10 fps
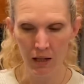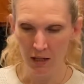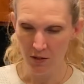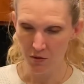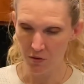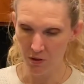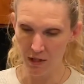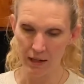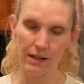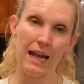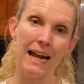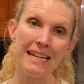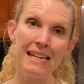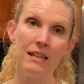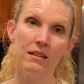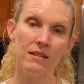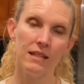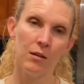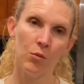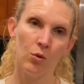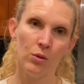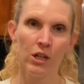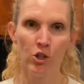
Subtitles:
So you're not eating the same old